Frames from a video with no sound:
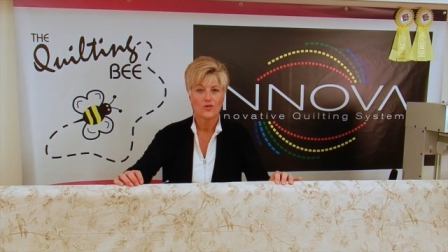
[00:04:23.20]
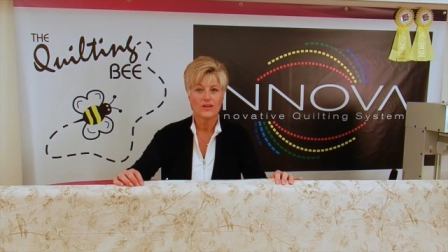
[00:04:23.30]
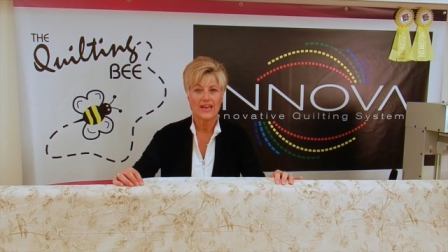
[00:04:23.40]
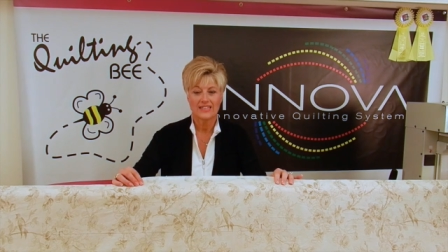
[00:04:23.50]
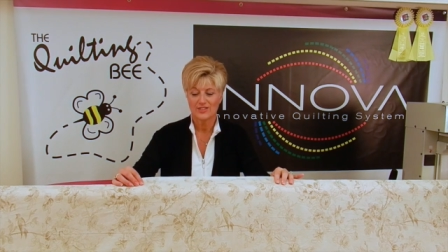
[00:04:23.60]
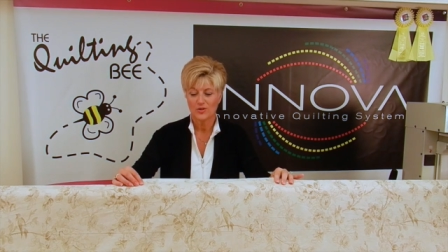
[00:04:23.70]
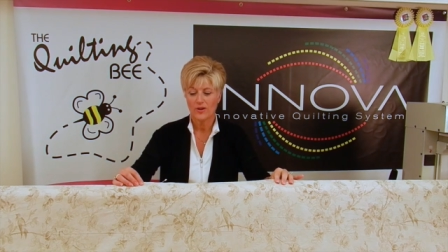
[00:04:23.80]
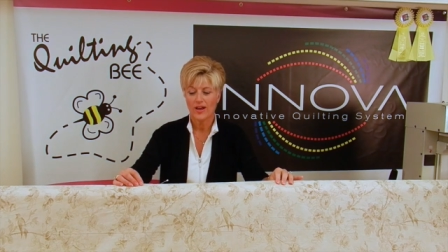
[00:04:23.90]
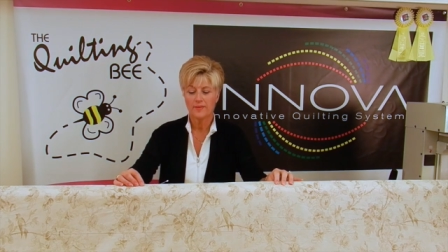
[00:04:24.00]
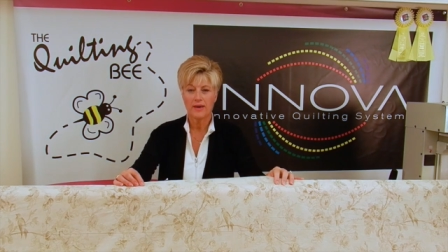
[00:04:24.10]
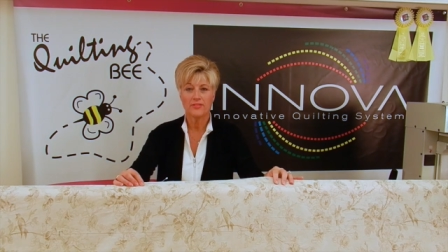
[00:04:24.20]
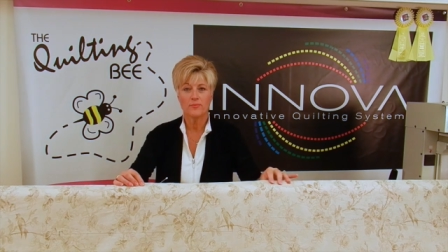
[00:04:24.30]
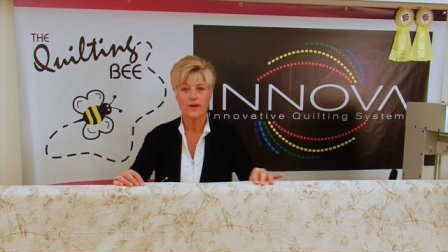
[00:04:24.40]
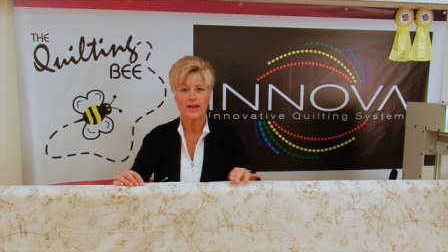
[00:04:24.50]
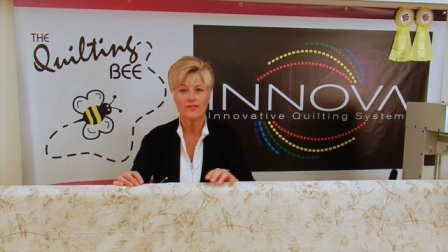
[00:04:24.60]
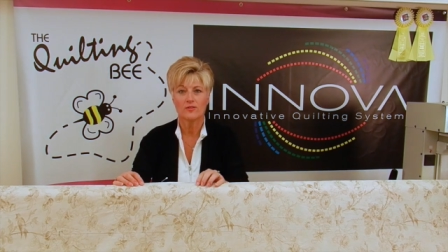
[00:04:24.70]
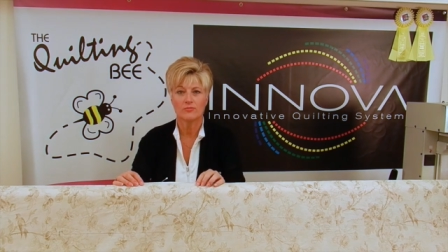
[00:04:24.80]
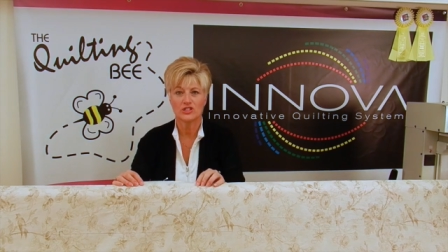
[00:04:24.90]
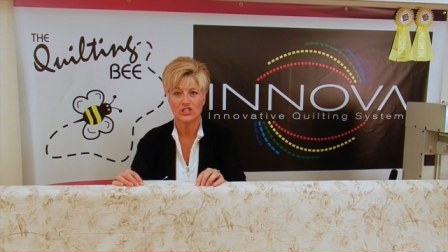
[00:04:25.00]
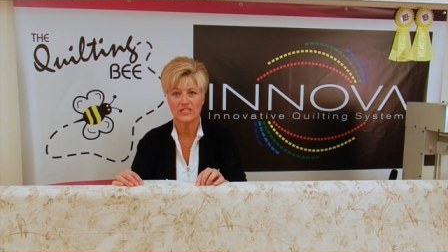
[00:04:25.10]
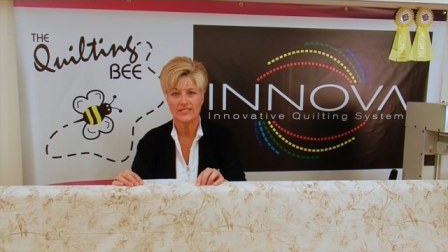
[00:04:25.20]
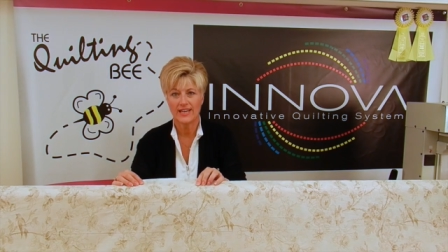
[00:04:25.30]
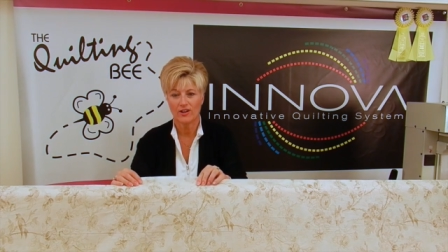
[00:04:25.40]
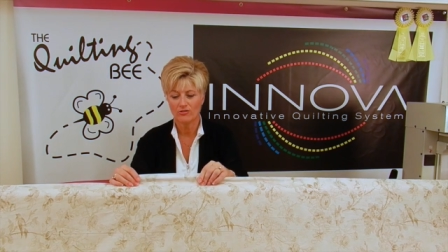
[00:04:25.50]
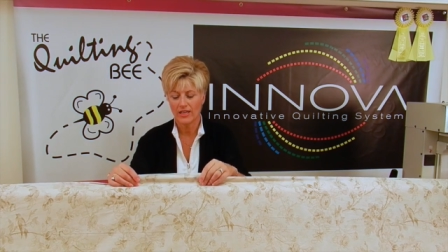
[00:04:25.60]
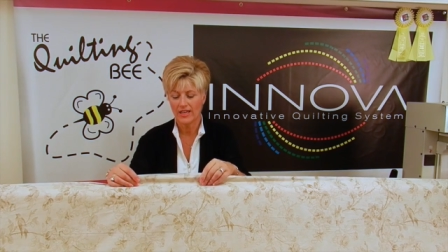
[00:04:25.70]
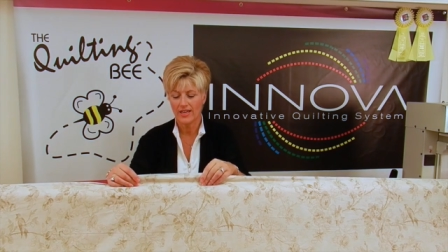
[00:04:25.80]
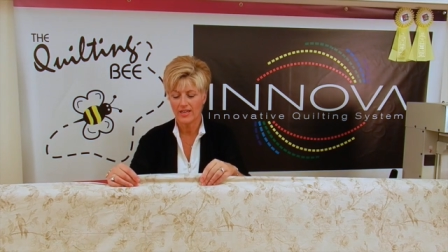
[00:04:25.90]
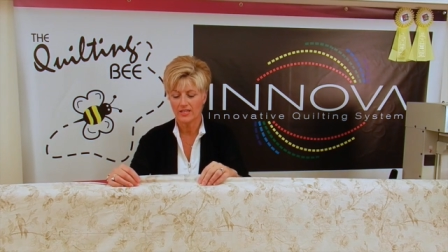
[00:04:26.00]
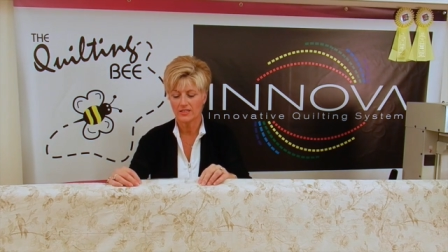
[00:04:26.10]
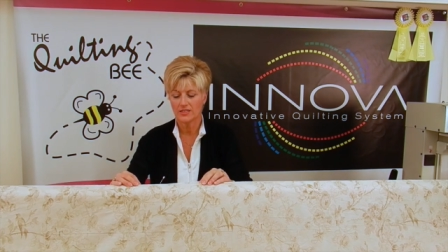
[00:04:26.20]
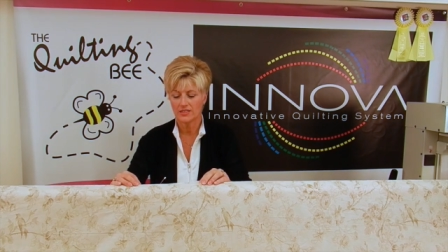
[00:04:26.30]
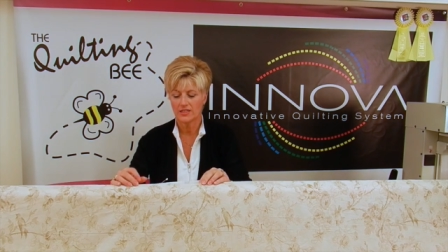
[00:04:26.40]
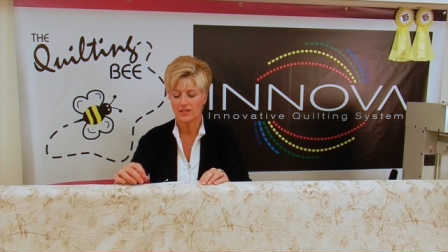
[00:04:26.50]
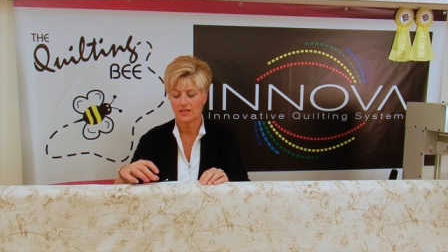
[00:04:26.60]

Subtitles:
Okay, so I'm at the back of the machine now, and